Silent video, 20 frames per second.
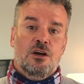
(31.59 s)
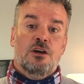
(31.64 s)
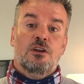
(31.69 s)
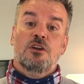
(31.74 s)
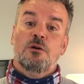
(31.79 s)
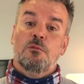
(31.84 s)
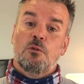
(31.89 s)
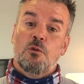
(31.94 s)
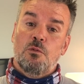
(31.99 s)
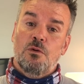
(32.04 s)

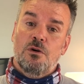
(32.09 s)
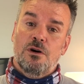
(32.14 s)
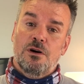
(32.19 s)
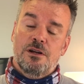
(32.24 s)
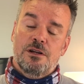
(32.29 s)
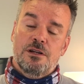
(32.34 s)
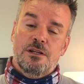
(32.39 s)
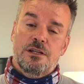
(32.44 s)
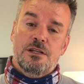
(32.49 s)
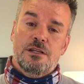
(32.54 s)
Number
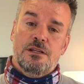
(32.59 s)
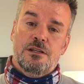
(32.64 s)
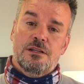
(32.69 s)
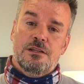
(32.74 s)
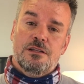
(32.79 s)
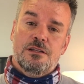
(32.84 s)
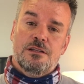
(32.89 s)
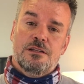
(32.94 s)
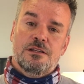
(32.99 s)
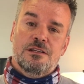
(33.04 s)
one
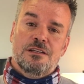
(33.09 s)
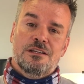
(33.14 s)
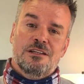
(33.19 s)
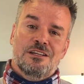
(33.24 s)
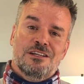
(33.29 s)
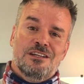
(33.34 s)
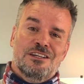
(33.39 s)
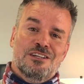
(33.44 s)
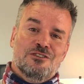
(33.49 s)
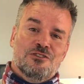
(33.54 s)

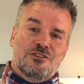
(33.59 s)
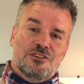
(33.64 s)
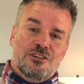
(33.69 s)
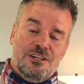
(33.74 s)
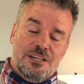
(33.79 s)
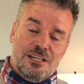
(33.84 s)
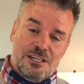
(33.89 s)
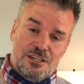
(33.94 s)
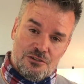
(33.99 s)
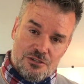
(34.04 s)
is you're gonna
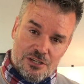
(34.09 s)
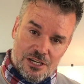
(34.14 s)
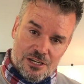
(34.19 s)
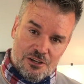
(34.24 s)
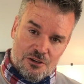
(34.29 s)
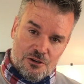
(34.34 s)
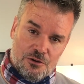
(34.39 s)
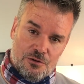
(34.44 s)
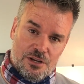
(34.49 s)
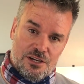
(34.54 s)
need to check
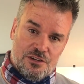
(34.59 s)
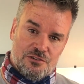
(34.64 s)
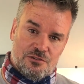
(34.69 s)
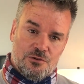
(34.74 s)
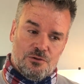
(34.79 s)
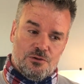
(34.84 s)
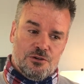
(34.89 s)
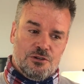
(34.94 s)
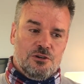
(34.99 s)
your credit score.